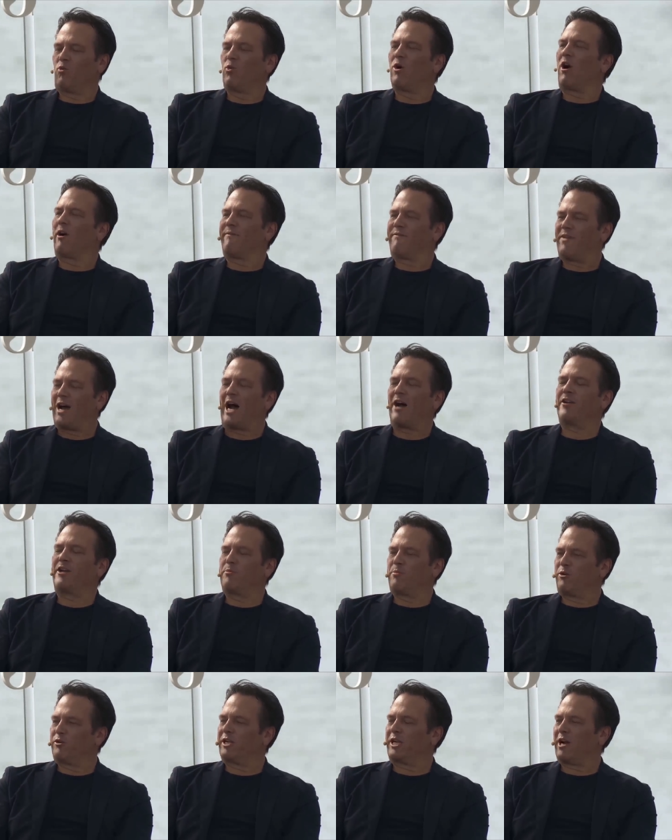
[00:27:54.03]
are
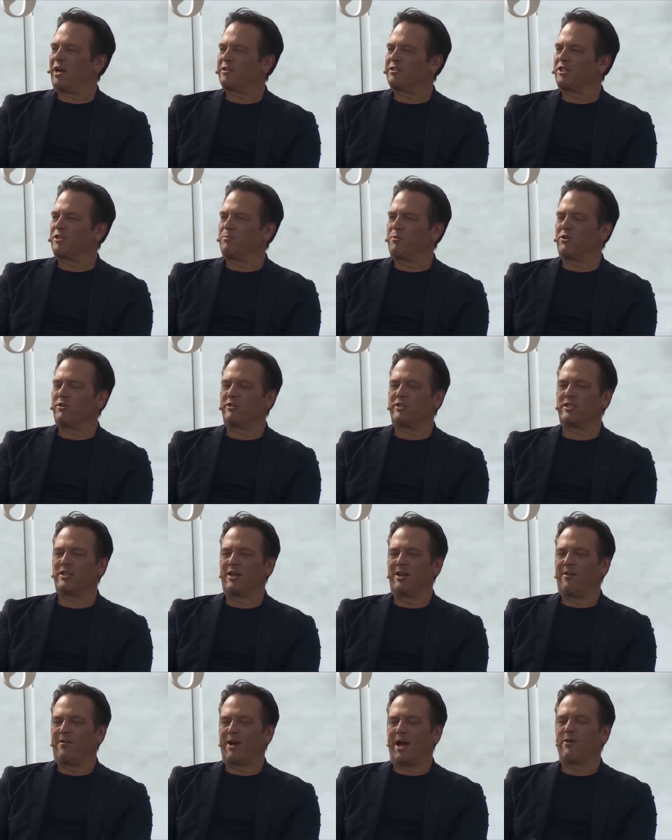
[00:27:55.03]
valuable to customers.
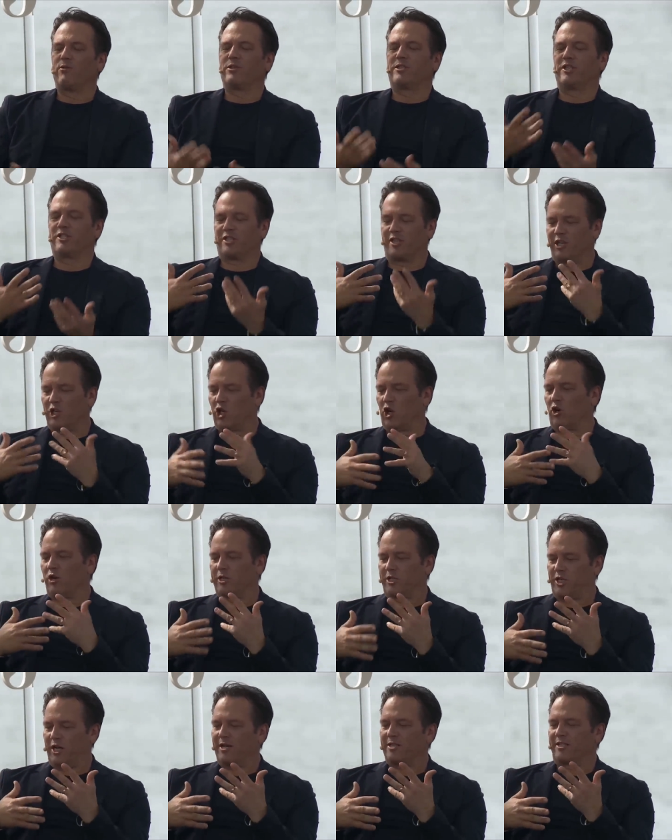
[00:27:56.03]
I would just
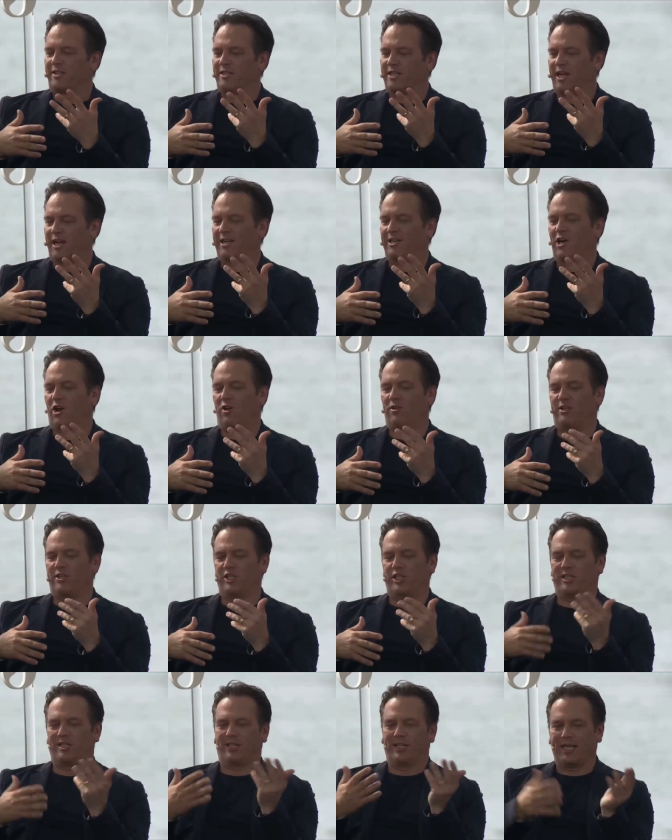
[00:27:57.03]
encourage us in
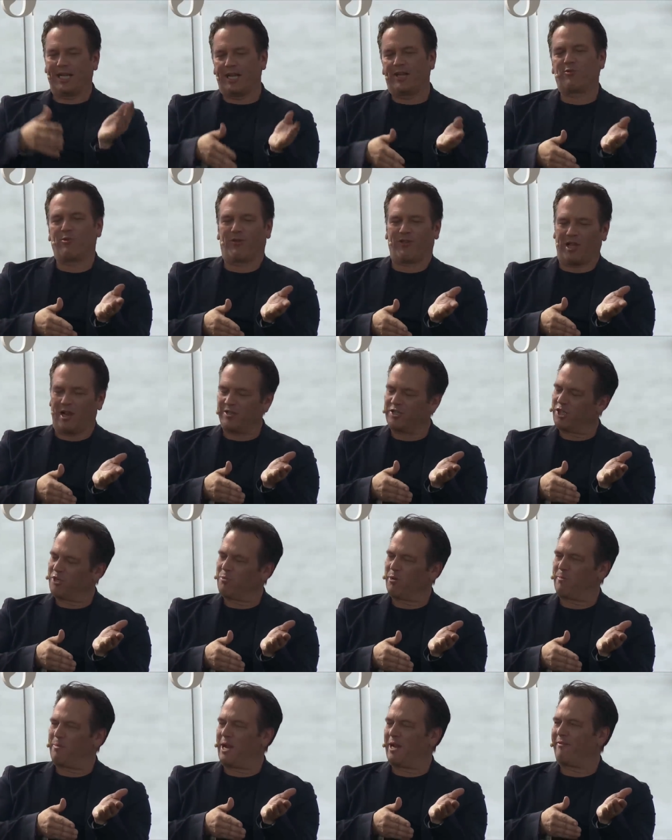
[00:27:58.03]
technology to lead with
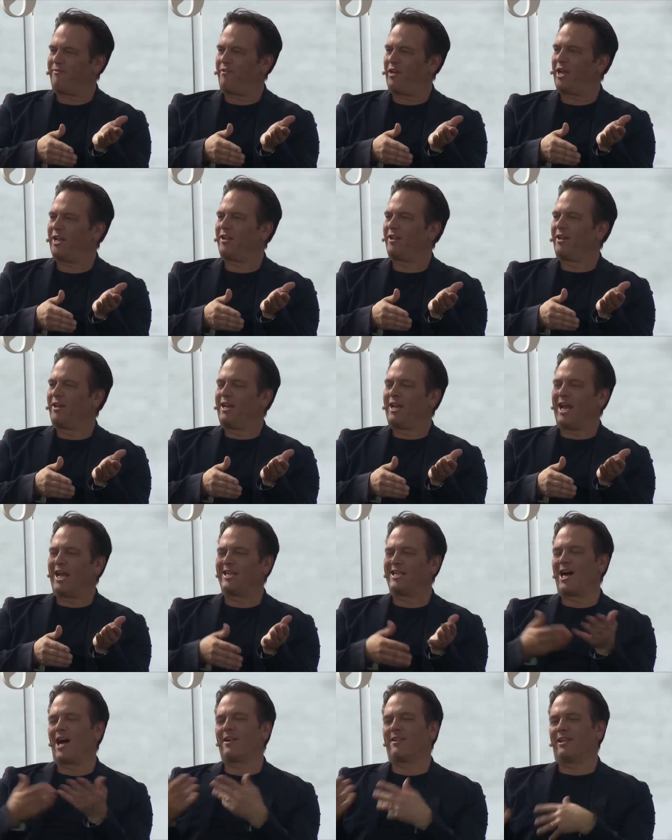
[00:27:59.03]
customer benefit
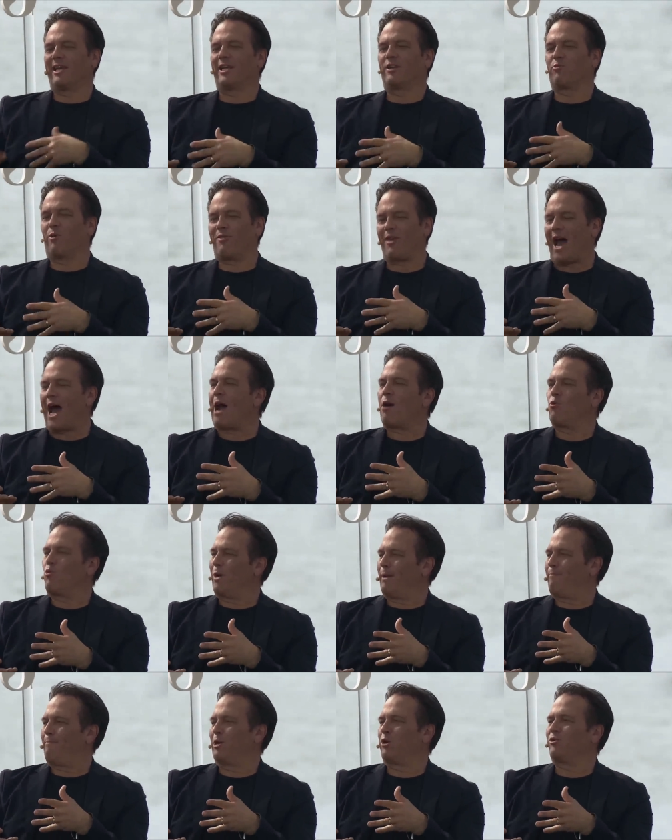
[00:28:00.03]
and not lead with how
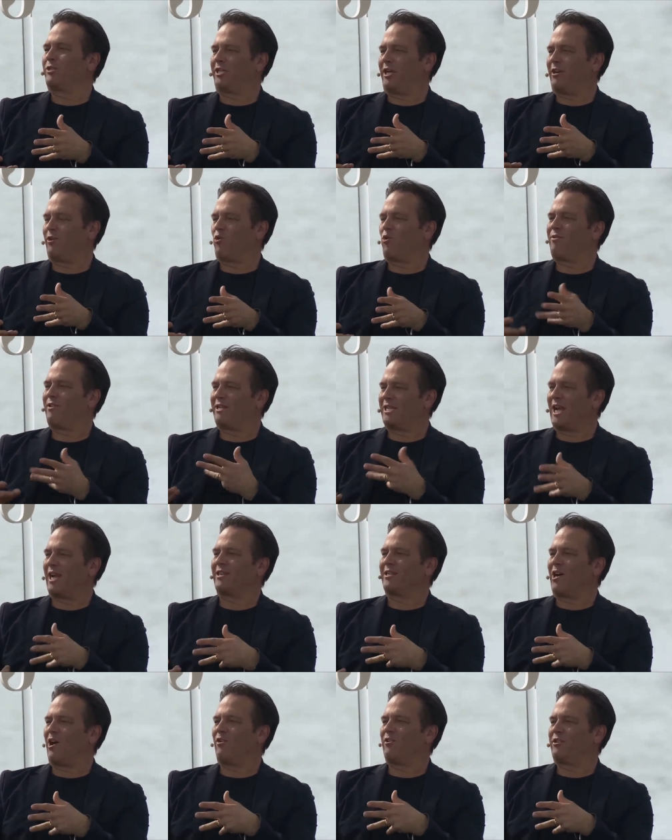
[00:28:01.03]
we built it or the
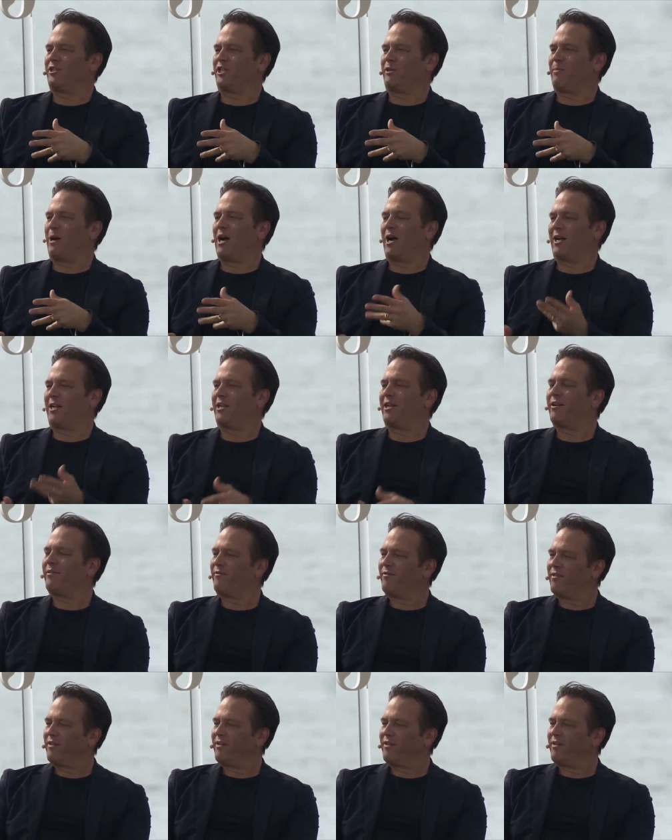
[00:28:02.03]
technology behind it.